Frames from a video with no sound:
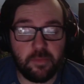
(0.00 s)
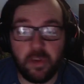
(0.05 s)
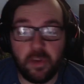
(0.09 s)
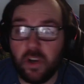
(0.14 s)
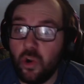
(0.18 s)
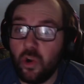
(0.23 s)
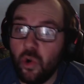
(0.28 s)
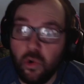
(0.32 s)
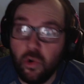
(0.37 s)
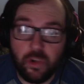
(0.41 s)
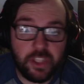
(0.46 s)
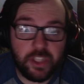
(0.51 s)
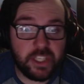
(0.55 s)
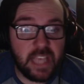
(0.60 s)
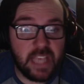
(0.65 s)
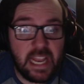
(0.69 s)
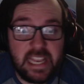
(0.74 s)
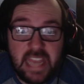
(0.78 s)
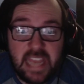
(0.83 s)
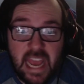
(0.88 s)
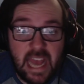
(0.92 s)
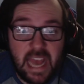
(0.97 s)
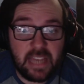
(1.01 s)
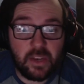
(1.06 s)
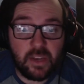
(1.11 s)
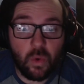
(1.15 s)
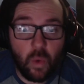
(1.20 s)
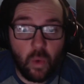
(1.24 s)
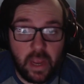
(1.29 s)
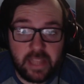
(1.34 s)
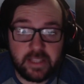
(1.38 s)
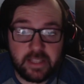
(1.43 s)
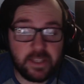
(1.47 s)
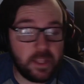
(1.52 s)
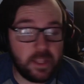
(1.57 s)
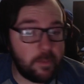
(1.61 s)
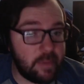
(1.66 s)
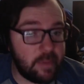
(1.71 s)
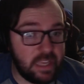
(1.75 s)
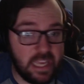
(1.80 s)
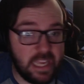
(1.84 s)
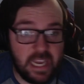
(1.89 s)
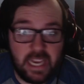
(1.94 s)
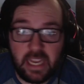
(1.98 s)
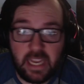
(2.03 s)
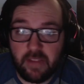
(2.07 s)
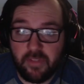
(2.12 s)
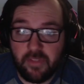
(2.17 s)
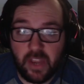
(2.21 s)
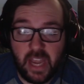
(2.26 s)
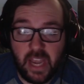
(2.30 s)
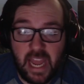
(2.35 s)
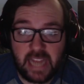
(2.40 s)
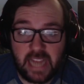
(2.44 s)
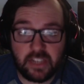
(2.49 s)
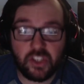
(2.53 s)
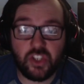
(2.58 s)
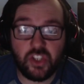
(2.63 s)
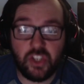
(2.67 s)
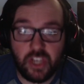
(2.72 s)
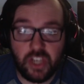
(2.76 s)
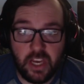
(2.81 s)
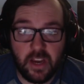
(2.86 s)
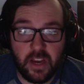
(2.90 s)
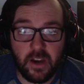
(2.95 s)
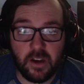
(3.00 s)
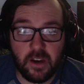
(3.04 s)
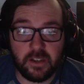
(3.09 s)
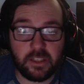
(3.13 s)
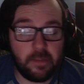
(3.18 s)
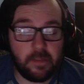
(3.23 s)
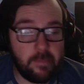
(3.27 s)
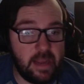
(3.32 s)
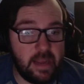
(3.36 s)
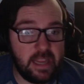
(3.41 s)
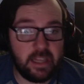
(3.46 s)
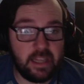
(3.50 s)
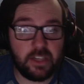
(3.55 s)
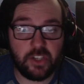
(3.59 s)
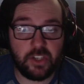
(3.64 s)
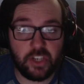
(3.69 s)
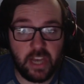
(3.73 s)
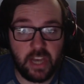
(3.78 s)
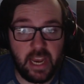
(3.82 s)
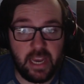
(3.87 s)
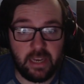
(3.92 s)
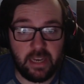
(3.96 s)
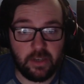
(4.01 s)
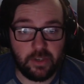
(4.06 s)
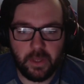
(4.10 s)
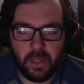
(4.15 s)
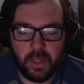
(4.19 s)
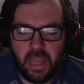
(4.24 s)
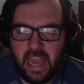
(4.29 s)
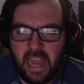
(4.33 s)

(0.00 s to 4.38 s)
but who said you had to wait till the beginning of the next year to make a change?